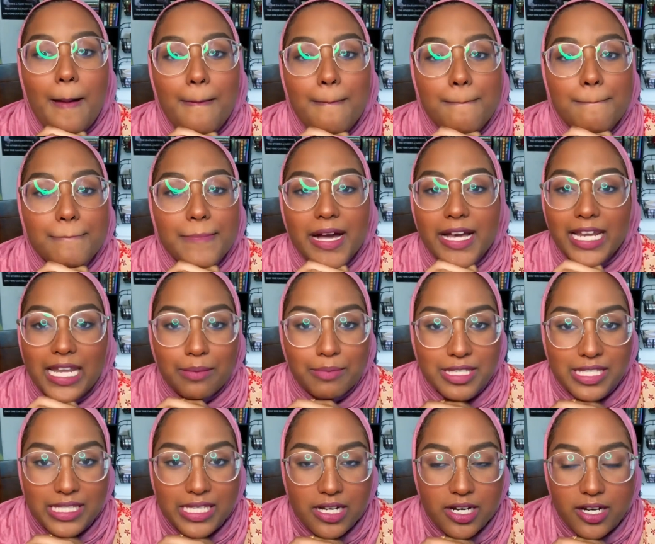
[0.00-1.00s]
My name
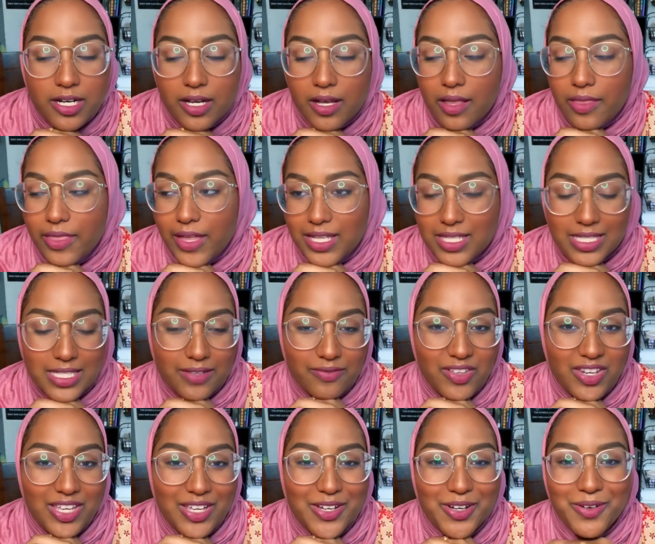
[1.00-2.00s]
is Sarah. That's the
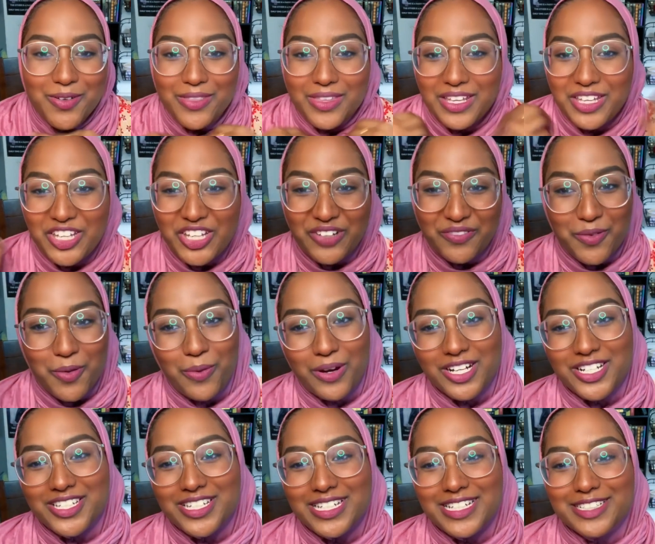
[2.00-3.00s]
video. Thank you for
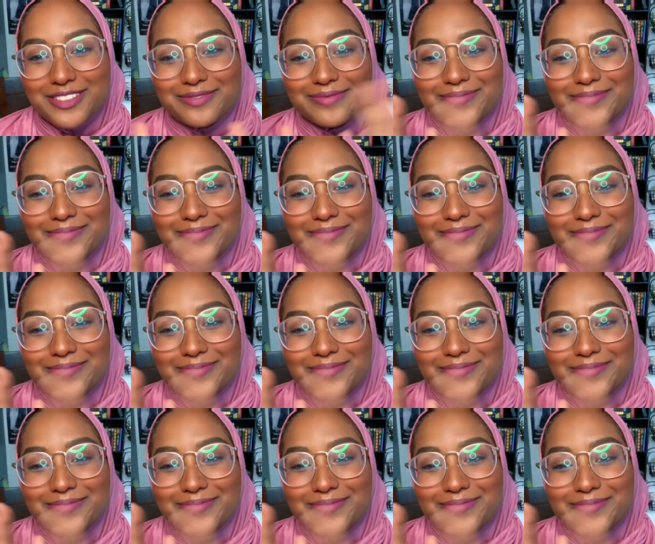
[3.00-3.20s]
watching.